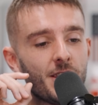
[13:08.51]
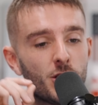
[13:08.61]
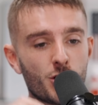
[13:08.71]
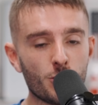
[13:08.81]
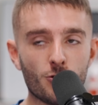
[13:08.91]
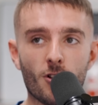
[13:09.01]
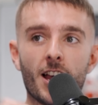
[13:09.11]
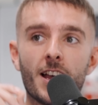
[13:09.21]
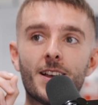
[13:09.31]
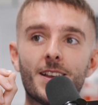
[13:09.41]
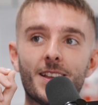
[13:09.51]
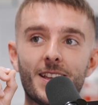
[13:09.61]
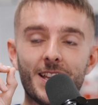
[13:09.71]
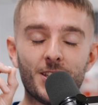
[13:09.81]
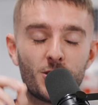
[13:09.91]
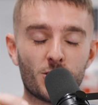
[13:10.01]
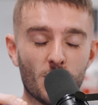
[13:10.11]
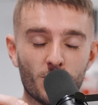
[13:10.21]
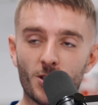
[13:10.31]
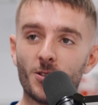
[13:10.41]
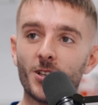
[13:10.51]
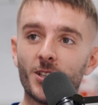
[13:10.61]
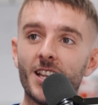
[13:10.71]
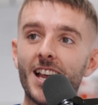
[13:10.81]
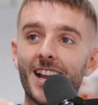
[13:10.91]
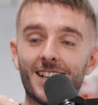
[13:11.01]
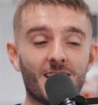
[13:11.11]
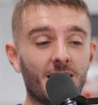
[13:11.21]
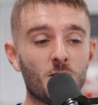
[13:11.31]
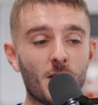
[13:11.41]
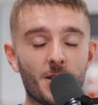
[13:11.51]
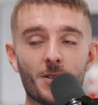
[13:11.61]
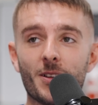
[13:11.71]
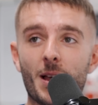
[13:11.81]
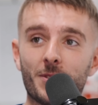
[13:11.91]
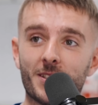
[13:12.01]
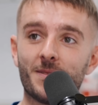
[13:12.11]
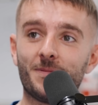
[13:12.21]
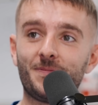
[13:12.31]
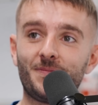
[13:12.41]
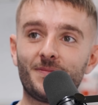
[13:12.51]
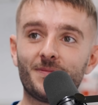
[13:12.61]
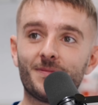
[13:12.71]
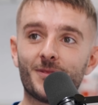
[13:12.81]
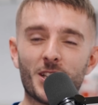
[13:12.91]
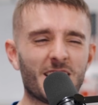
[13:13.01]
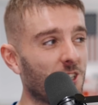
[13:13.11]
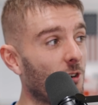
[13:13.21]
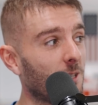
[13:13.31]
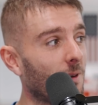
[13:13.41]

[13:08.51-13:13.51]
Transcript: The shoe dryer is so so good, and it's like twenty quid on Amazon, so it's actually not